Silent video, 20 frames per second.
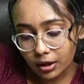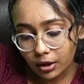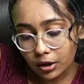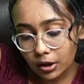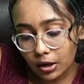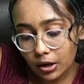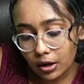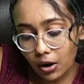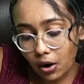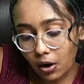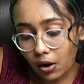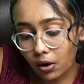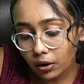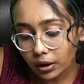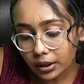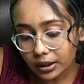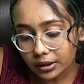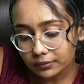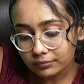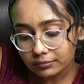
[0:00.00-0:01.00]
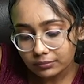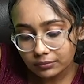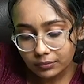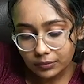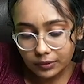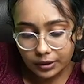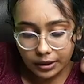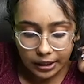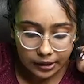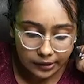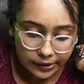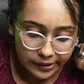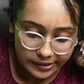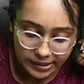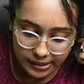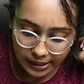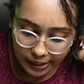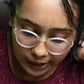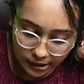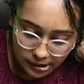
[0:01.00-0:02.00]
log, in this
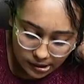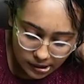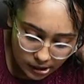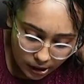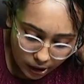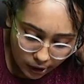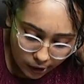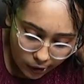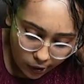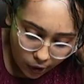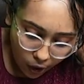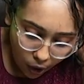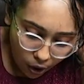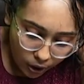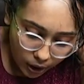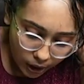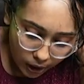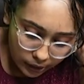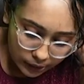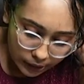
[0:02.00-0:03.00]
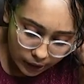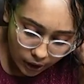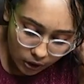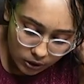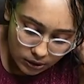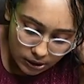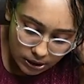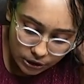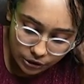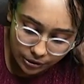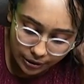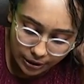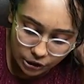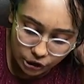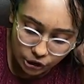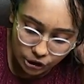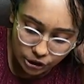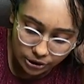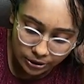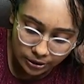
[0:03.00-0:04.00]
case, log the
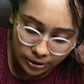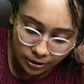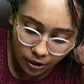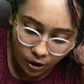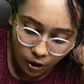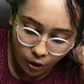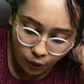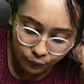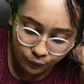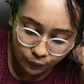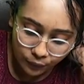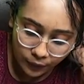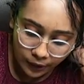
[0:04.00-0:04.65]
concentration of